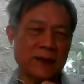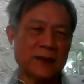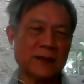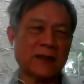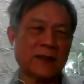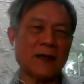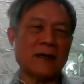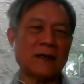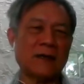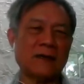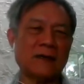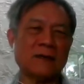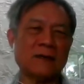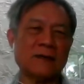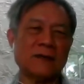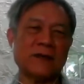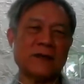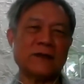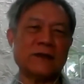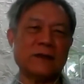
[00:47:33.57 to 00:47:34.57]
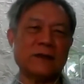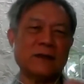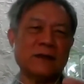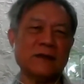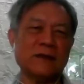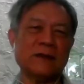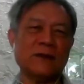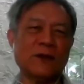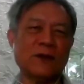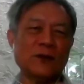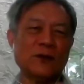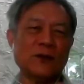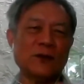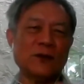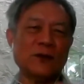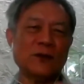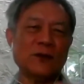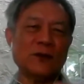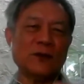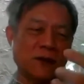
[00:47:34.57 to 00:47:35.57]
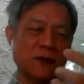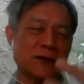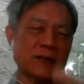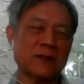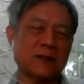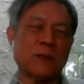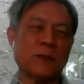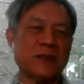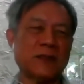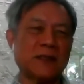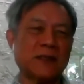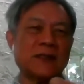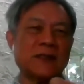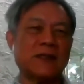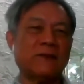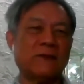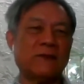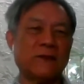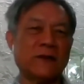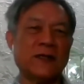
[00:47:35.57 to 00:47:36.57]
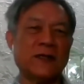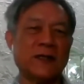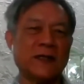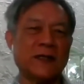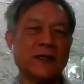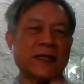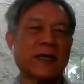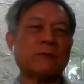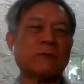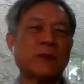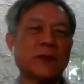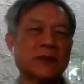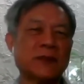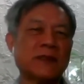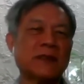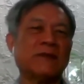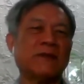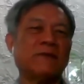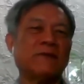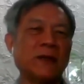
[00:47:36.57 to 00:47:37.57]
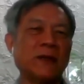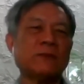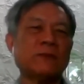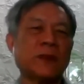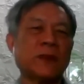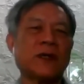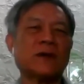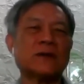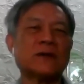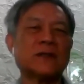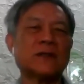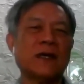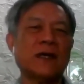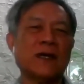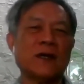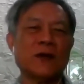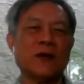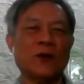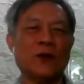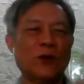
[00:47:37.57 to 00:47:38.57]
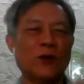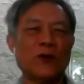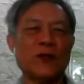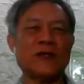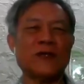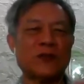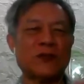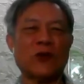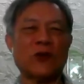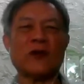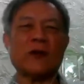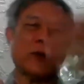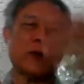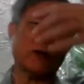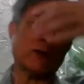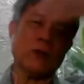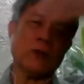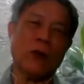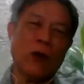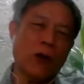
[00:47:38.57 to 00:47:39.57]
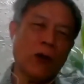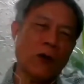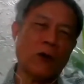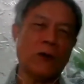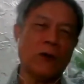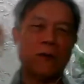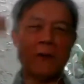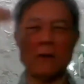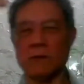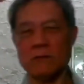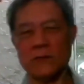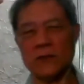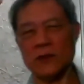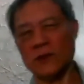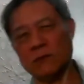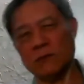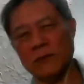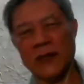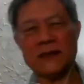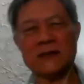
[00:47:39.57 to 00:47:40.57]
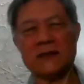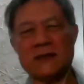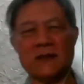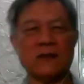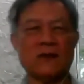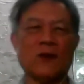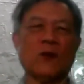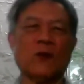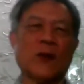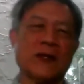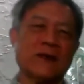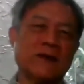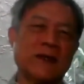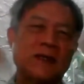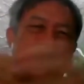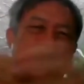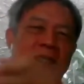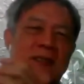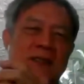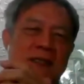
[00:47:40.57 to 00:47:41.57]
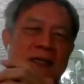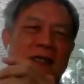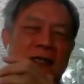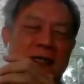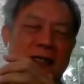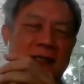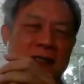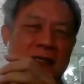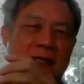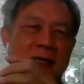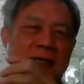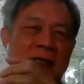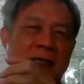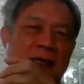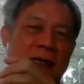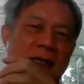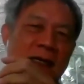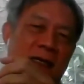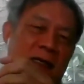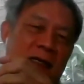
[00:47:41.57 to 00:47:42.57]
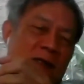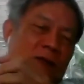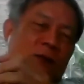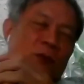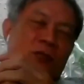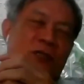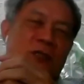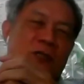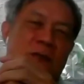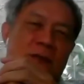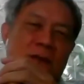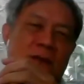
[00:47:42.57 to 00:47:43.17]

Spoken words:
girl, or this young person develop, because he's talking about law, medicine or whatever it is, and things like that, which